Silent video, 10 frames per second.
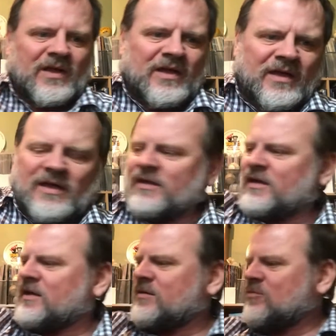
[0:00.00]
and
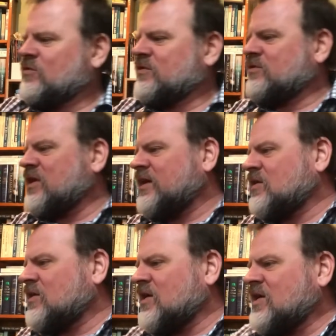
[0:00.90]
then moving right
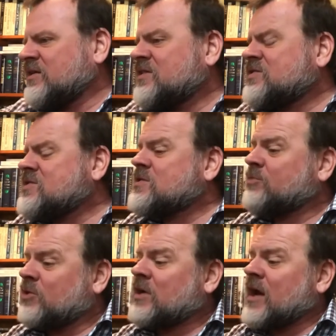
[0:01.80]
along, this is a
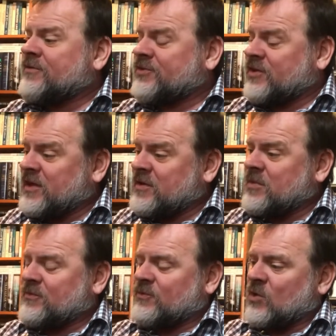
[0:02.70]
book I've seen
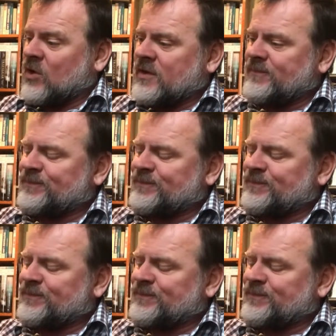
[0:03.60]
before.